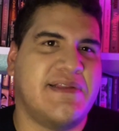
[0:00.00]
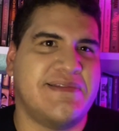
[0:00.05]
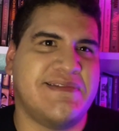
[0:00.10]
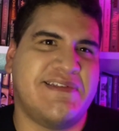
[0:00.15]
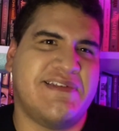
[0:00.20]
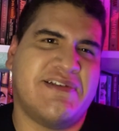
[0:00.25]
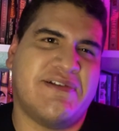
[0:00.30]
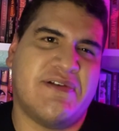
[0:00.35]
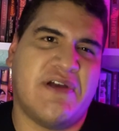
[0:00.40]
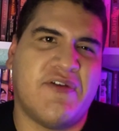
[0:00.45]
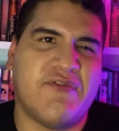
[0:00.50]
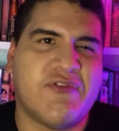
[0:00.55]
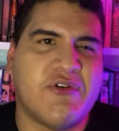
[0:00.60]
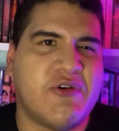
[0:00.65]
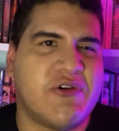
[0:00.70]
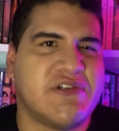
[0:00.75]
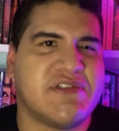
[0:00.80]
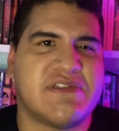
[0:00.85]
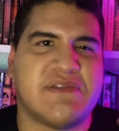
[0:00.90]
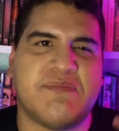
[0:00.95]
you know, of
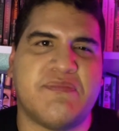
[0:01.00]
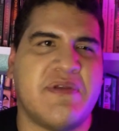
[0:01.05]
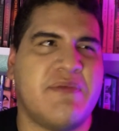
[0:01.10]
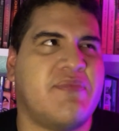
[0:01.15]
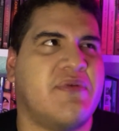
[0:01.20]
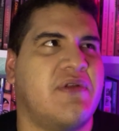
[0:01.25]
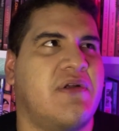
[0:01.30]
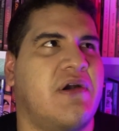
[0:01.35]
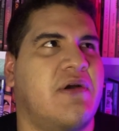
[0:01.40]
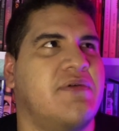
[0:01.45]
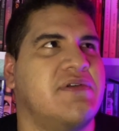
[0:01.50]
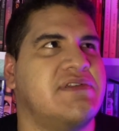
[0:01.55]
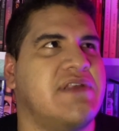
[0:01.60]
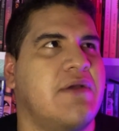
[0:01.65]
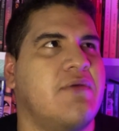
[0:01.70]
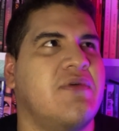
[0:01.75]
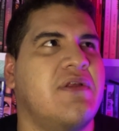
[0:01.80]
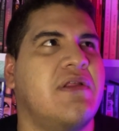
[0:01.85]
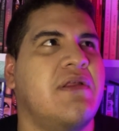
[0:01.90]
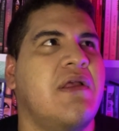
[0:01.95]
course, people are always
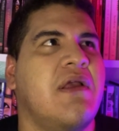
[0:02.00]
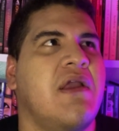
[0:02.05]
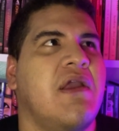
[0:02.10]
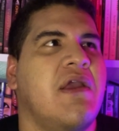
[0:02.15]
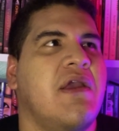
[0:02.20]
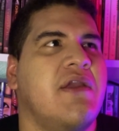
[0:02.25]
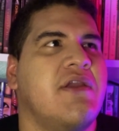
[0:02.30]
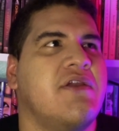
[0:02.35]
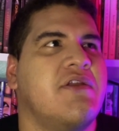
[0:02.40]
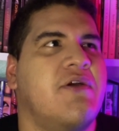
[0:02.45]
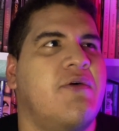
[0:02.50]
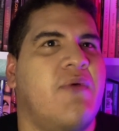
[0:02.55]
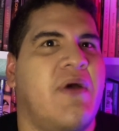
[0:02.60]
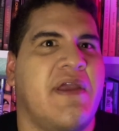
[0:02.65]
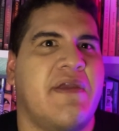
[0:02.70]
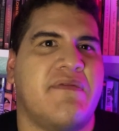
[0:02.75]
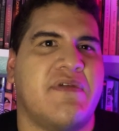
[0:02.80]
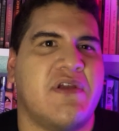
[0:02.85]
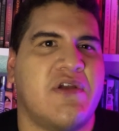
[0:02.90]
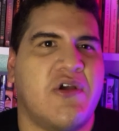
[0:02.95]
like, well, you know,
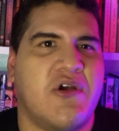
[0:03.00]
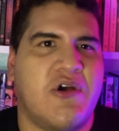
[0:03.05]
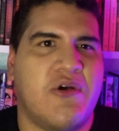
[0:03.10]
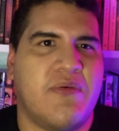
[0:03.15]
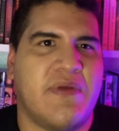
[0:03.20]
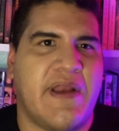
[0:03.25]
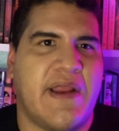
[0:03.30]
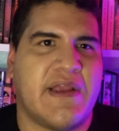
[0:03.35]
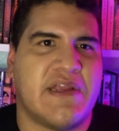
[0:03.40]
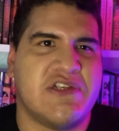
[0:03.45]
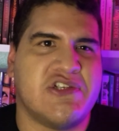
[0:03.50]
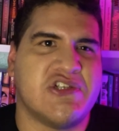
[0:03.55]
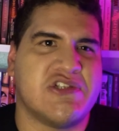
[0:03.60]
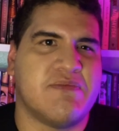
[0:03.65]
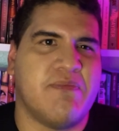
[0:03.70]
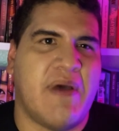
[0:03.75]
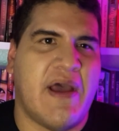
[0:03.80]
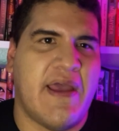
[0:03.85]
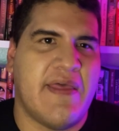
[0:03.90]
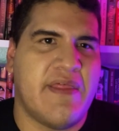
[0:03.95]
why even go when I can
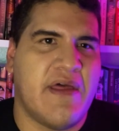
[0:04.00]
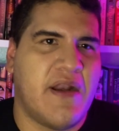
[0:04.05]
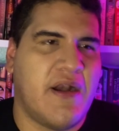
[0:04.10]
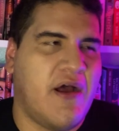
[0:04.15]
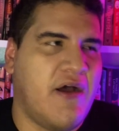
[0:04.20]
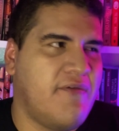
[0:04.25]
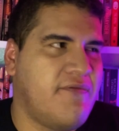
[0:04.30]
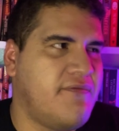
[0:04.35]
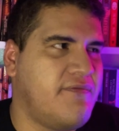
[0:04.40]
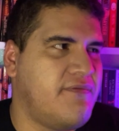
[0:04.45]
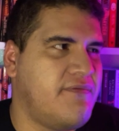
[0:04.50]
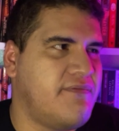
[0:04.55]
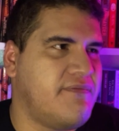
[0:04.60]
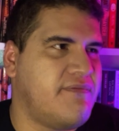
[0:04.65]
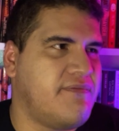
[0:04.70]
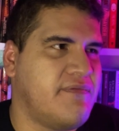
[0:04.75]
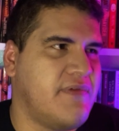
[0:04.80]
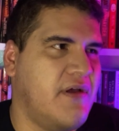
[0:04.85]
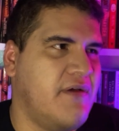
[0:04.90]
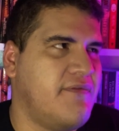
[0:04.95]
just buy that off
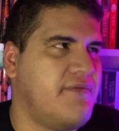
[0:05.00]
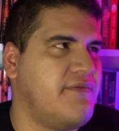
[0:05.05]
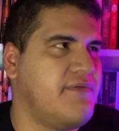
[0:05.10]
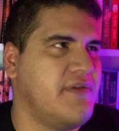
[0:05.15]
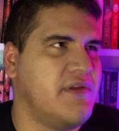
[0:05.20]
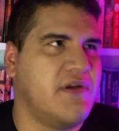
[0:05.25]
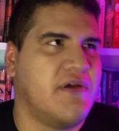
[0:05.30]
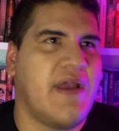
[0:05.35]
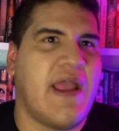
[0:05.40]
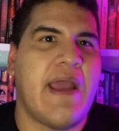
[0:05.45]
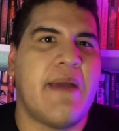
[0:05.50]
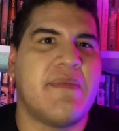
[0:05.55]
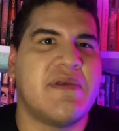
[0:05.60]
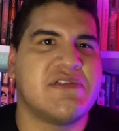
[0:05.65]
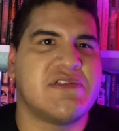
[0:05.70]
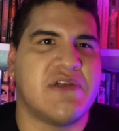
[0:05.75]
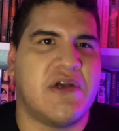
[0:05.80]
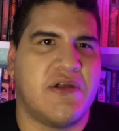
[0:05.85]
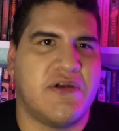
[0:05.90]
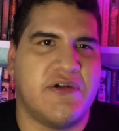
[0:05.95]
of, you know,
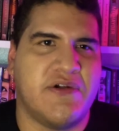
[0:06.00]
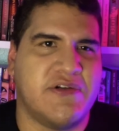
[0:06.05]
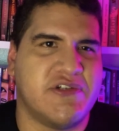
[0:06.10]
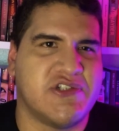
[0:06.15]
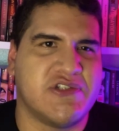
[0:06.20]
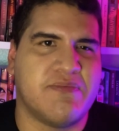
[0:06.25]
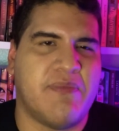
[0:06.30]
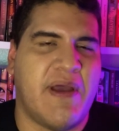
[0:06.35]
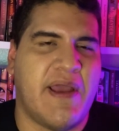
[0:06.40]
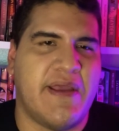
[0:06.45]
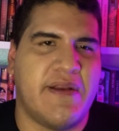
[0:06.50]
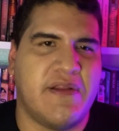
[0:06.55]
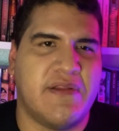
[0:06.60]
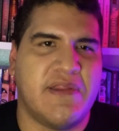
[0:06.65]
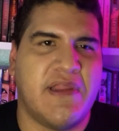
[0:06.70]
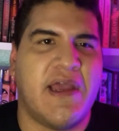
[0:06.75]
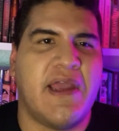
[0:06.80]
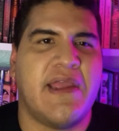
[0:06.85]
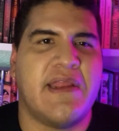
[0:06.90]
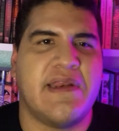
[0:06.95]
Amazon, or just buy it
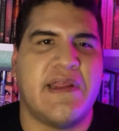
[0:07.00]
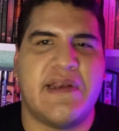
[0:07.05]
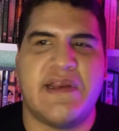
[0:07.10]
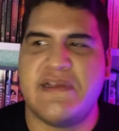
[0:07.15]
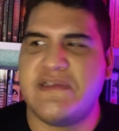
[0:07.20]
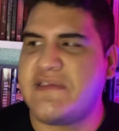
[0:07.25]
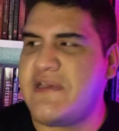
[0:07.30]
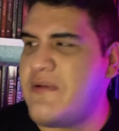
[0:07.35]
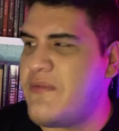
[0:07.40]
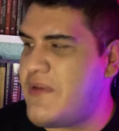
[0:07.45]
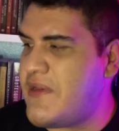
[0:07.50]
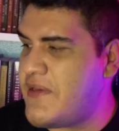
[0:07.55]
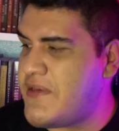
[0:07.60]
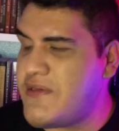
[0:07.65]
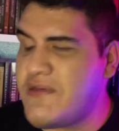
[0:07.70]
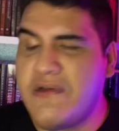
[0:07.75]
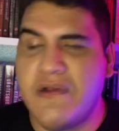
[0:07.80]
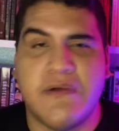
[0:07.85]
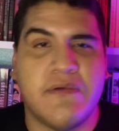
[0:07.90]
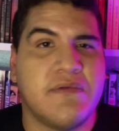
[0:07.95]
online? And I say, well,
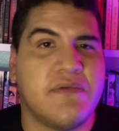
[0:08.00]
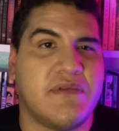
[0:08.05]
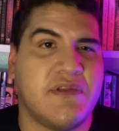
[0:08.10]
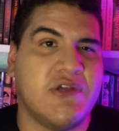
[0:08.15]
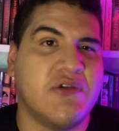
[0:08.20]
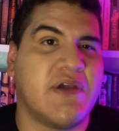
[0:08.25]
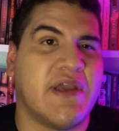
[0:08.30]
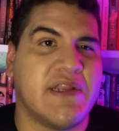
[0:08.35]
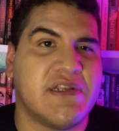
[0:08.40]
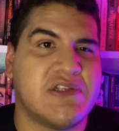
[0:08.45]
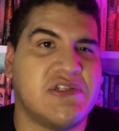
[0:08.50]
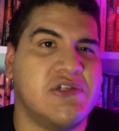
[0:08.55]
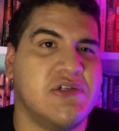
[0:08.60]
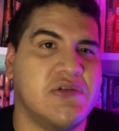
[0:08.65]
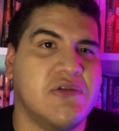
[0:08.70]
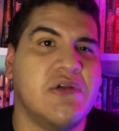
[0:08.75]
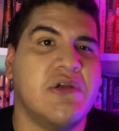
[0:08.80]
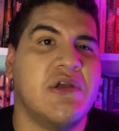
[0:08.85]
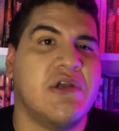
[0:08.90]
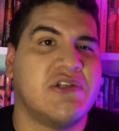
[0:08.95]
you know, you get
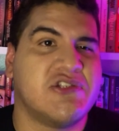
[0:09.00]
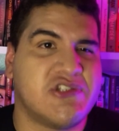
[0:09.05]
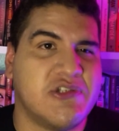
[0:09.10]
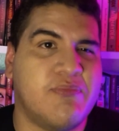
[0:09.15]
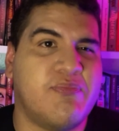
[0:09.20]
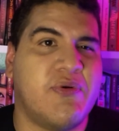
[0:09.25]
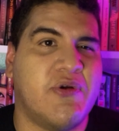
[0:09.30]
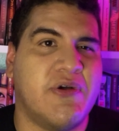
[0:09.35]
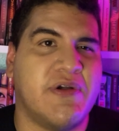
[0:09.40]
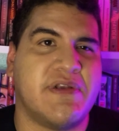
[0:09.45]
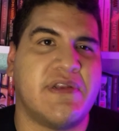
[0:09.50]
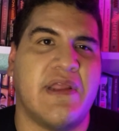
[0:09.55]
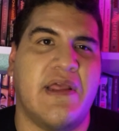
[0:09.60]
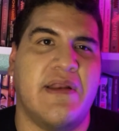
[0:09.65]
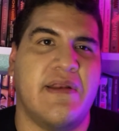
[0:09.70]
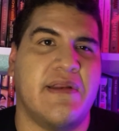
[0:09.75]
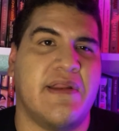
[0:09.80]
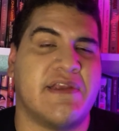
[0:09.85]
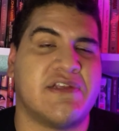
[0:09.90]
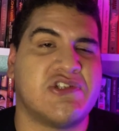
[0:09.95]
to support
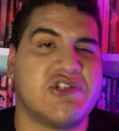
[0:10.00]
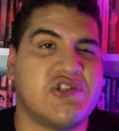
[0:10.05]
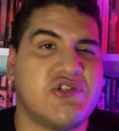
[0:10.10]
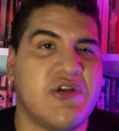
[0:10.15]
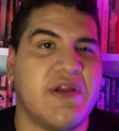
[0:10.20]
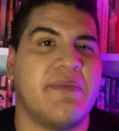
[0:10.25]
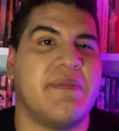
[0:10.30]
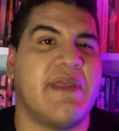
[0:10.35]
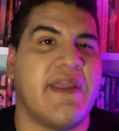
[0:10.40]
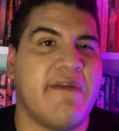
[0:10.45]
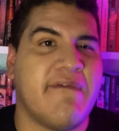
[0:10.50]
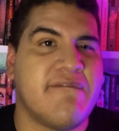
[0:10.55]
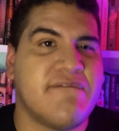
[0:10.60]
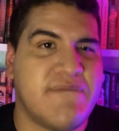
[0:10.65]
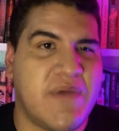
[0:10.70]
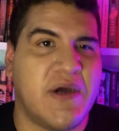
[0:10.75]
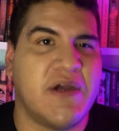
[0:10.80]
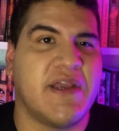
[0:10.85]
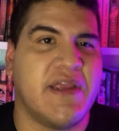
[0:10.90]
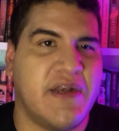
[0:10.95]
an extremely
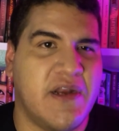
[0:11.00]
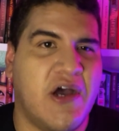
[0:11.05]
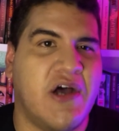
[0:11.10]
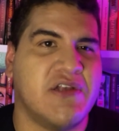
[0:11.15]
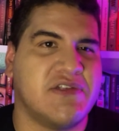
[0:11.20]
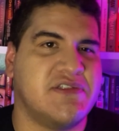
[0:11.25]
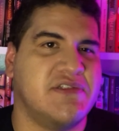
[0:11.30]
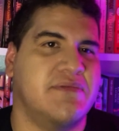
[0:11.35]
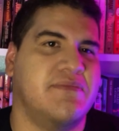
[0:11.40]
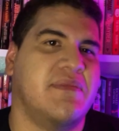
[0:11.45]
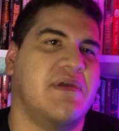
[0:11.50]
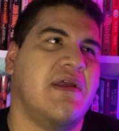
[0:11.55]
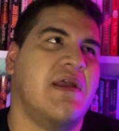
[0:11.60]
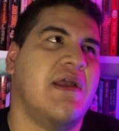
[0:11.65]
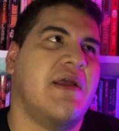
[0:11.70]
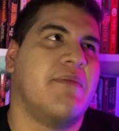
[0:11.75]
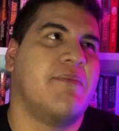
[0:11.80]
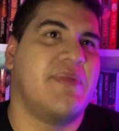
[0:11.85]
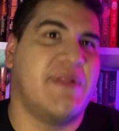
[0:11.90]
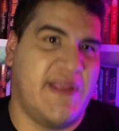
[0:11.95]
fucking awesome
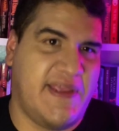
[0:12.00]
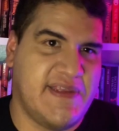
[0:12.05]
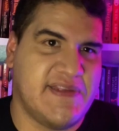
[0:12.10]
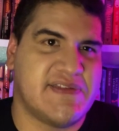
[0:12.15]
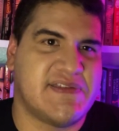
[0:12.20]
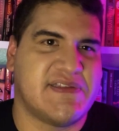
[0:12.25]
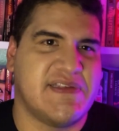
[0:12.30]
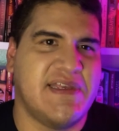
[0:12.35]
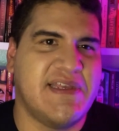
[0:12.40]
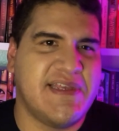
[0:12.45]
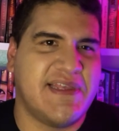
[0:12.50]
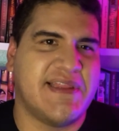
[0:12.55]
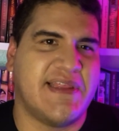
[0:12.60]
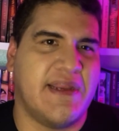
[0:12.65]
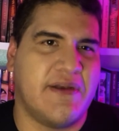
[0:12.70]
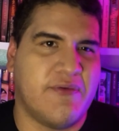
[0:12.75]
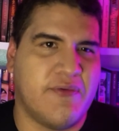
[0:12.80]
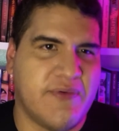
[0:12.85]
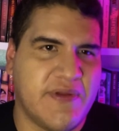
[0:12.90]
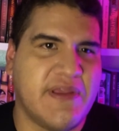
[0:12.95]
place
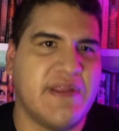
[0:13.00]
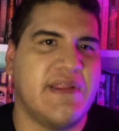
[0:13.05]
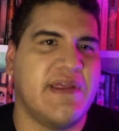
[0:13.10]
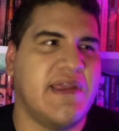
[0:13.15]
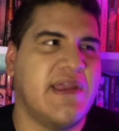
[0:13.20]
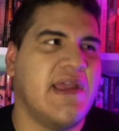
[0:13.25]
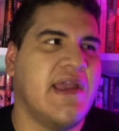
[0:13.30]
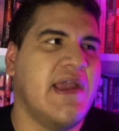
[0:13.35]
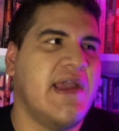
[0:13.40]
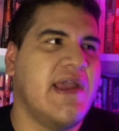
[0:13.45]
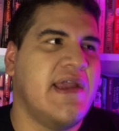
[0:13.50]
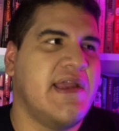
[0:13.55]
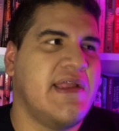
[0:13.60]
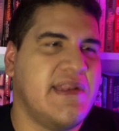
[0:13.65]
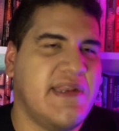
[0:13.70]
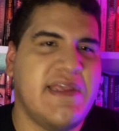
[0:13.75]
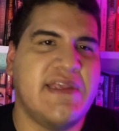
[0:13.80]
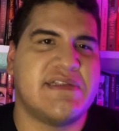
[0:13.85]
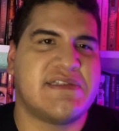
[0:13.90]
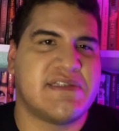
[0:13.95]
that really
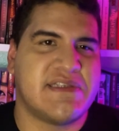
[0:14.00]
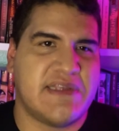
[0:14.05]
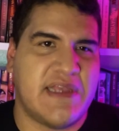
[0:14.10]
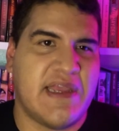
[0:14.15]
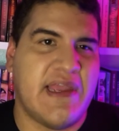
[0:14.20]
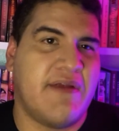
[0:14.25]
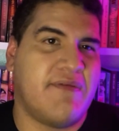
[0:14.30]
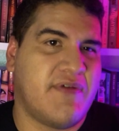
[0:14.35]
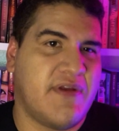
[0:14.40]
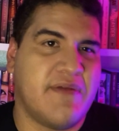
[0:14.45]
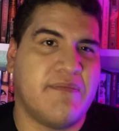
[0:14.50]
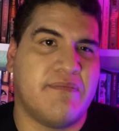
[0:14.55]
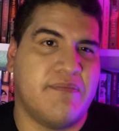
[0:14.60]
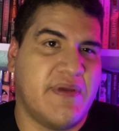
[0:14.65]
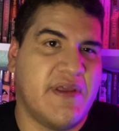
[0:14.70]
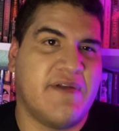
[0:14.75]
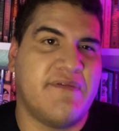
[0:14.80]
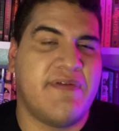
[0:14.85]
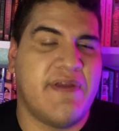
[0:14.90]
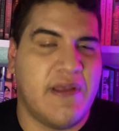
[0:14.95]
needs every
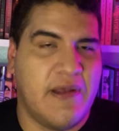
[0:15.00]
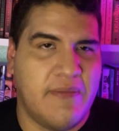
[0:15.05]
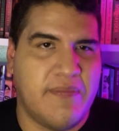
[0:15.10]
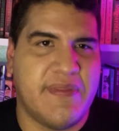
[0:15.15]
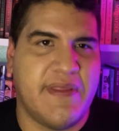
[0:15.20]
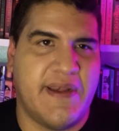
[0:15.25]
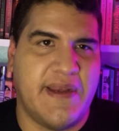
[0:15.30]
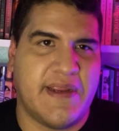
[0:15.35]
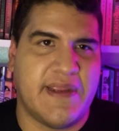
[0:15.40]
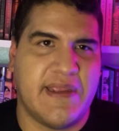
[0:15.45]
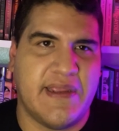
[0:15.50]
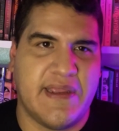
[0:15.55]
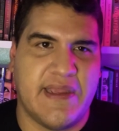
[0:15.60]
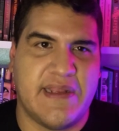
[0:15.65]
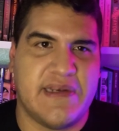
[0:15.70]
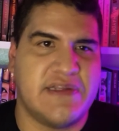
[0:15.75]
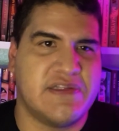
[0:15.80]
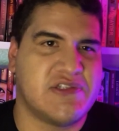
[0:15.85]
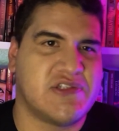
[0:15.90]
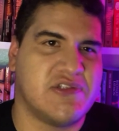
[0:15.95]
bit of help that it can
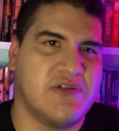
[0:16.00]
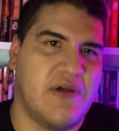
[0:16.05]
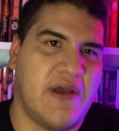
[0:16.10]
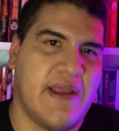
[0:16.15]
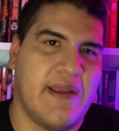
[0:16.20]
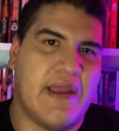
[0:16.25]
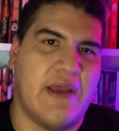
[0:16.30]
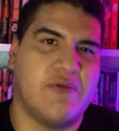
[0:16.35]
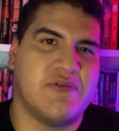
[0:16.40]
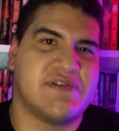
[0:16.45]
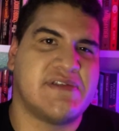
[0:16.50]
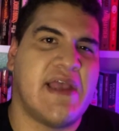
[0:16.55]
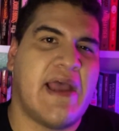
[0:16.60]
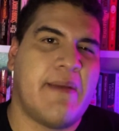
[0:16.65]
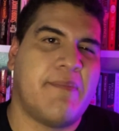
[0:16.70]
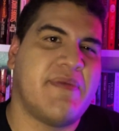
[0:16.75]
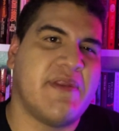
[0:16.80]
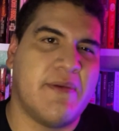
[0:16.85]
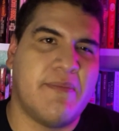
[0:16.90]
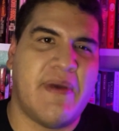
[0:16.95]
get. And so I was
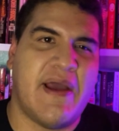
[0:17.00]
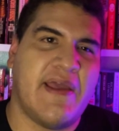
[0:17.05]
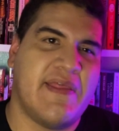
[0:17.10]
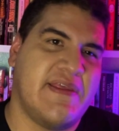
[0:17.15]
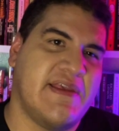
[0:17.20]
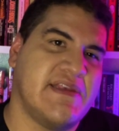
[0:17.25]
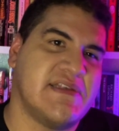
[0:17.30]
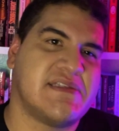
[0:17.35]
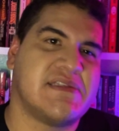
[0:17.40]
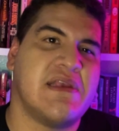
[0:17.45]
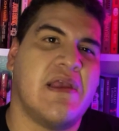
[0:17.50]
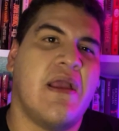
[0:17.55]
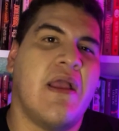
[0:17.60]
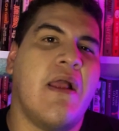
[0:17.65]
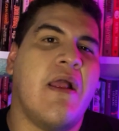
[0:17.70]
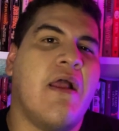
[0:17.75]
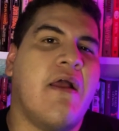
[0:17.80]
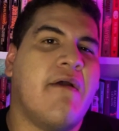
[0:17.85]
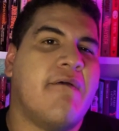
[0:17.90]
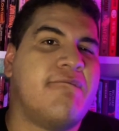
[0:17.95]
happy to buy these
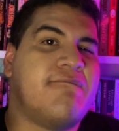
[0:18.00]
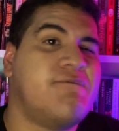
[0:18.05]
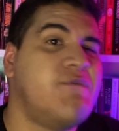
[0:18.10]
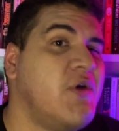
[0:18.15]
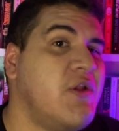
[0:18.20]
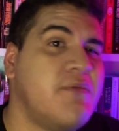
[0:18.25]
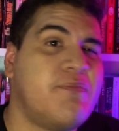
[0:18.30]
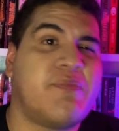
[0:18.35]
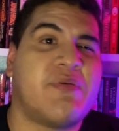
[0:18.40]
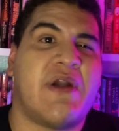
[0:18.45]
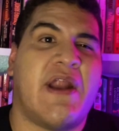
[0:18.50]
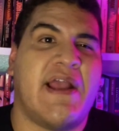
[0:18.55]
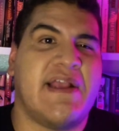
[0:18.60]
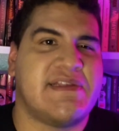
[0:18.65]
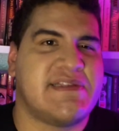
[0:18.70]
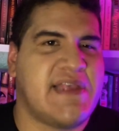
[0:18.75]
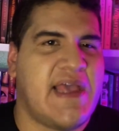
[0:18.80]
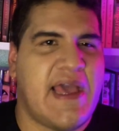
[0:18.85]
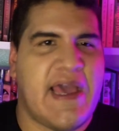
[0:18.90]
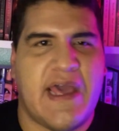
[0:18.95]
full
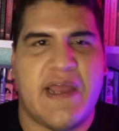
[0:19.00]
price.